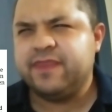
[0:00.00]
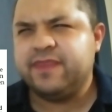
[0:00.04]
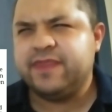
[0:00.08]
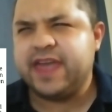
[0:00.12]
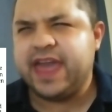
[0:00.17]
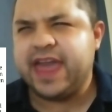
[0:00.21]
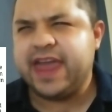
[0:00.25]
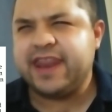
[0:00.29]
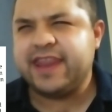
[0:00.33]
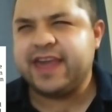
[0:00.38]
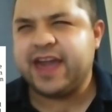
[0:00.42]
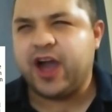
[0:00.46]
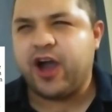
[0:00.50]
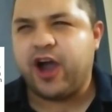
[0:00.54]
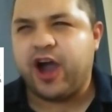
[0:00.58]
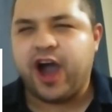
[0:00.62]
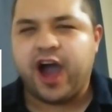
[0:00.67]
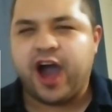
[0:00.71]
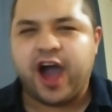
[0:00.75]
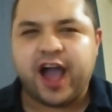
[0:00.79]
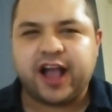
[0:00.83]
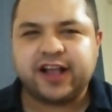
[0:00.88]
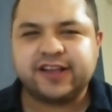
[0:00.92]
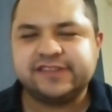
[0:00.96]
Then
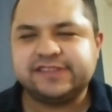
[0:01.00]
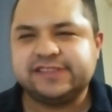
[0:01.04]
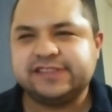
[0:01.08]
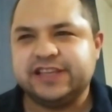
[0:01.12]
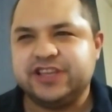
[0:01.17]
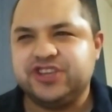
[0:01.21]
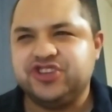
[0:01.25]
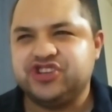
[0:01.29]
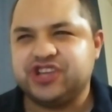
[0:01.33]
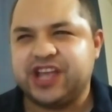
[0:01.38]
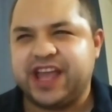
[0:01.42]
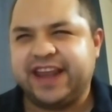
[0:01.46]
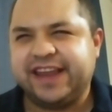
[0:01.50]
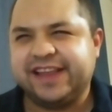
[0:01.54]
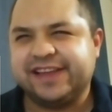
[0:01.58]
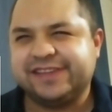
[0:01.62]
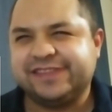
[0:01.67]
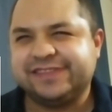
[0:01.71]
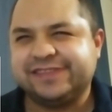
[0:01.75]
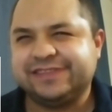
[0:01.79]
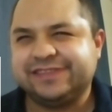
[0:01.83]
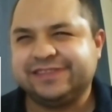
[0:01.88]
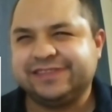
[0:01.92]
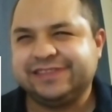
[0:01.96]
oxygen.
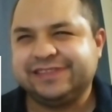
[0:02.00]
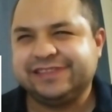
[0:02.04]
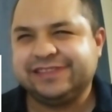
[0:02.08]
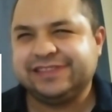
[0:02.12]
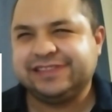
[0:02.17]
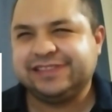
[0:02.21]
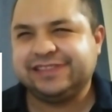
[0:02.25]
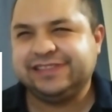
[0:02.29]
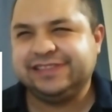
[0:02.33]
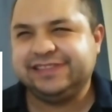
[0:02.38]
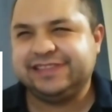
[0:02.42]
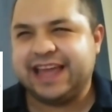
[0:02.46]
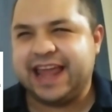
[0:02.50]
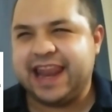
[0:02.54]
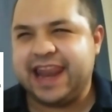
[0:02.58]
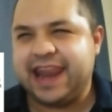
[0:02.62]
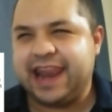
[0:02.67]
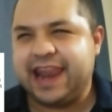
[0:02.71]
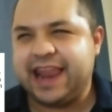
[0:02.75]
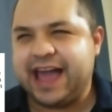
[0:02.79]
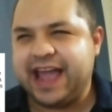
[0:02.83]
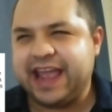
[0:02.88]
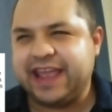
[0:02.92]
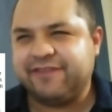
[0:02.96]

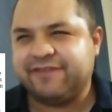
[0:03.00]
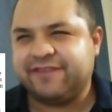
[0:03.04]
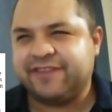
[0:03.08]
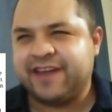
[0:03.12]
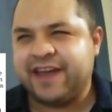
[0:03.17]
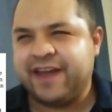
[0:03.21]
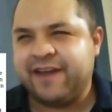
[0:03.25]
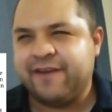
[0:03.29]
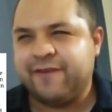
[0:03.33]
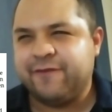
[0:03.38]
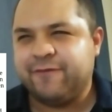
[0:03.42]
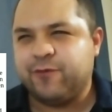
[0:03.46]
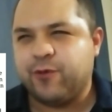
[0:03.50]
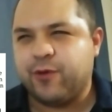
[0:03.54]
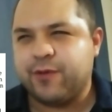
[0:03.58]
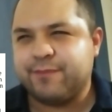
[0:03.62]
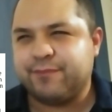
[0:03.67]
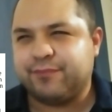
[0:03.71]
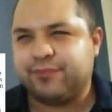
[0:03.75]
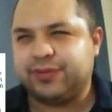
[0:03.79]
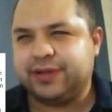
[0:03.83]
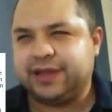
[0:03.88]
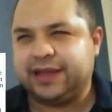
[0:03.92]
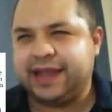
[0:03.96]
Then life
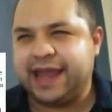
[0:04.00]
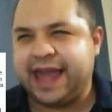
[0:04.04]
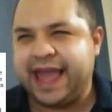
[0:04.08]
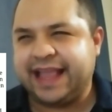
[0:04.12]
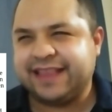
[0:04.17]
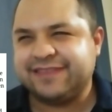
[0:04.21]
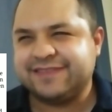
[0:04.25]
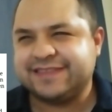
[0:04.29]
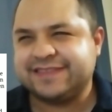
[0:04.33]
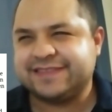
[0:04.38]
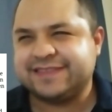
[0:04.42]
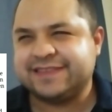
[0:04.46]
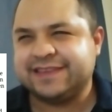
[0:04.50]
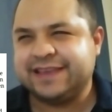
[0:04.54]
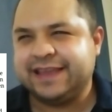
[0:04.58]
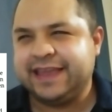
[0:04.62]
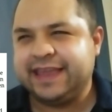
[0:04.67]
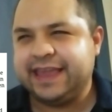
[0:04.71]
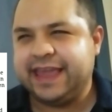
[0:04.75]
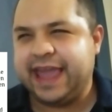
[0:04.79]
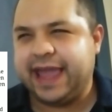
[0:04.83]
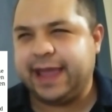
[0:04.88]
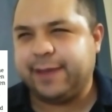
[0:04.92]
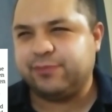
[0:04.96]
for plants
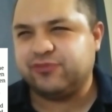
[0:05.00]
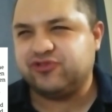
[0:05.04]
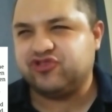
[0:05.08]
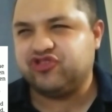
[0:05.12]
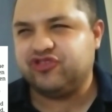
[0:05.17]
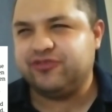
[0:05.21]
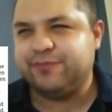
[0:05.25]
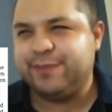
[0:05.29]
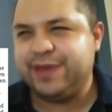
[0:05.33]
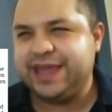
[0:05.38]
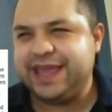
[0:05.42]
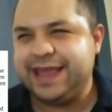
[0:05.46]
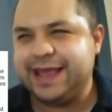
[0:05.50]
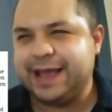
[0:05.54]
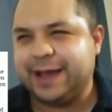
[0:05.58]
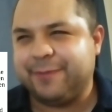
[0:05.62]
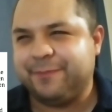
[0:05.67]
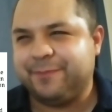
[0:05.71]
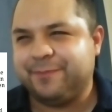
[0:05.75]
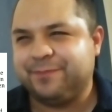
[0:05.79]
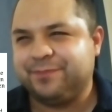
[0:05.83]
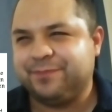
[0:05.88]
came to be.